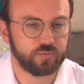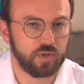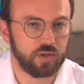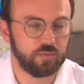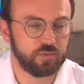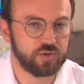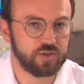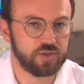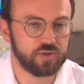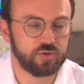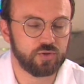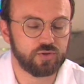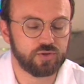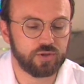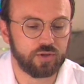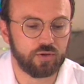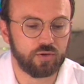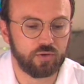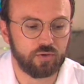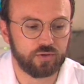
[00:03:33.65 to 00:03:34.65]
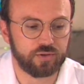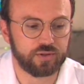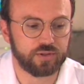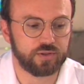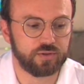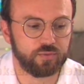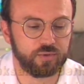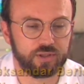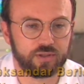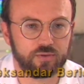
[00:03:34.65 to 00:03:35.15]
It is is usually
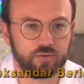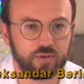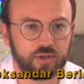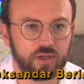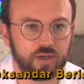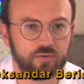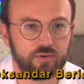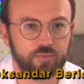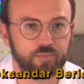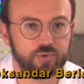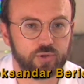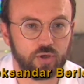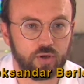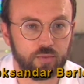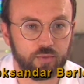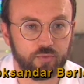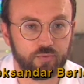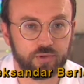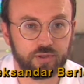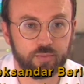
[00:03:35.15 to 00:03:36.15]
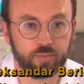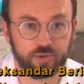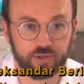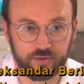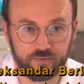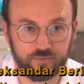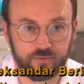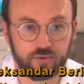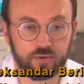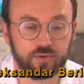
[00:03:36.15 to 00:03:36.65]
ordered when you have a problem with the
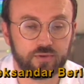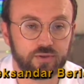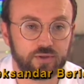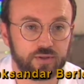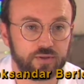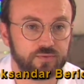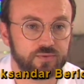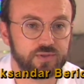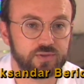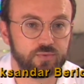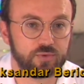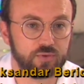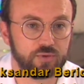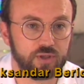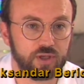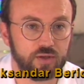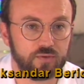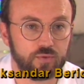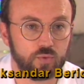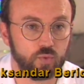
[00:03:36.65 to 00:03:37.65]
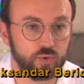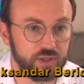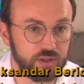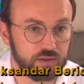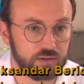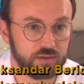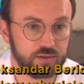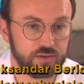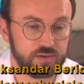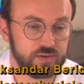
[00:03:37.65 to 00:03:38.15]
peripheral nerves, when you have a
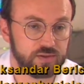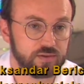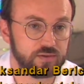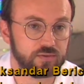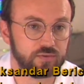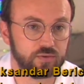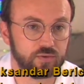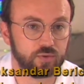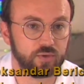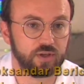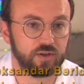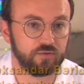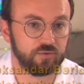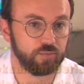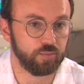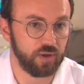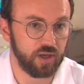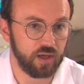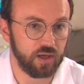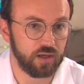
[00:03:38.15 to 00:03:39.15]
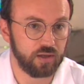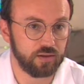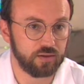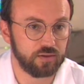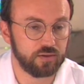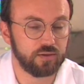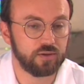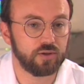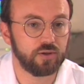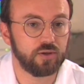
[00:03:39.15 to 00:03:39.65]
weakness, or you have
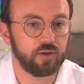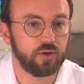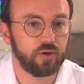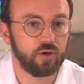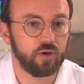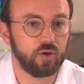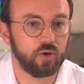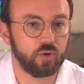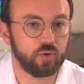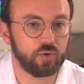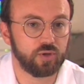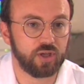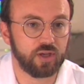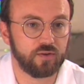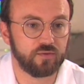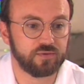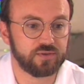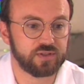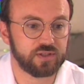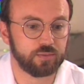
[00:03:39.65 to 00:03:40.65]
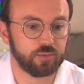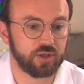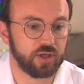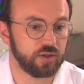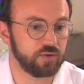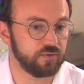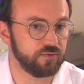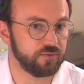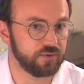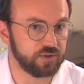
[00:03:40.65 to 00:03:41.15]
pain, or you have some
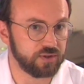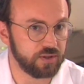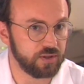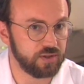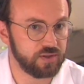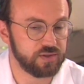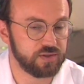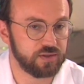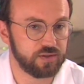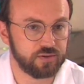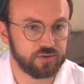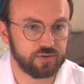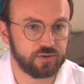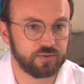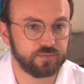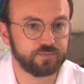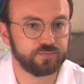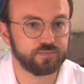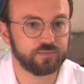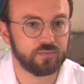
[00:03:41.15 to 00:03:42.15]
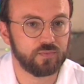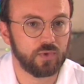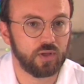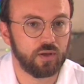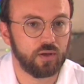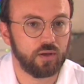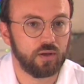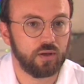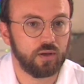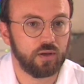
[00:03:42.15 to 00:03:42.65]
kind of fatigue syndrome,
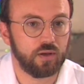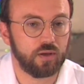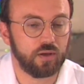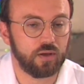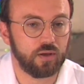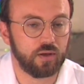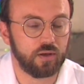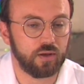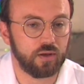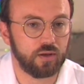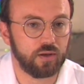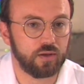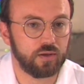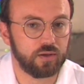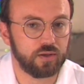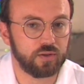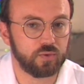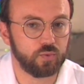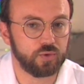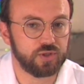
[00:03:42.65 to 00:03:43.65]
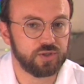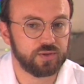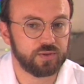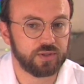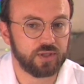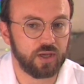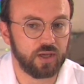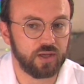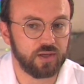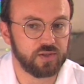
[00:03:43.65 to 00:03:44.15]
uh, in
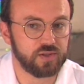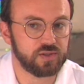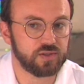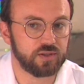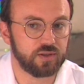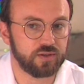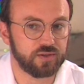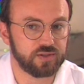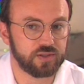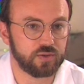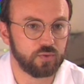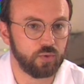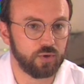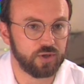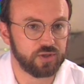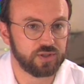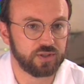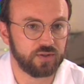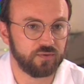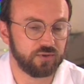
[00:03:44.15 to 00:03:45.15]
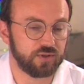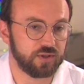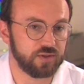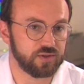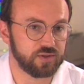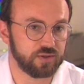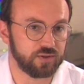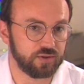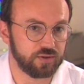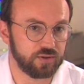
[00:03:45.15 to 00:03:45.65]
which case there is a question if there
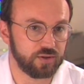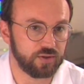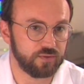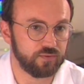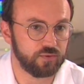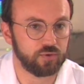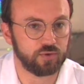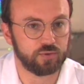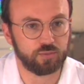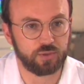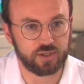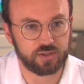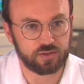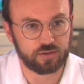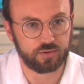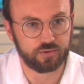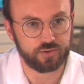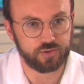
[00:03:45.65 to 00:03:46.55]
is a nerve or muscle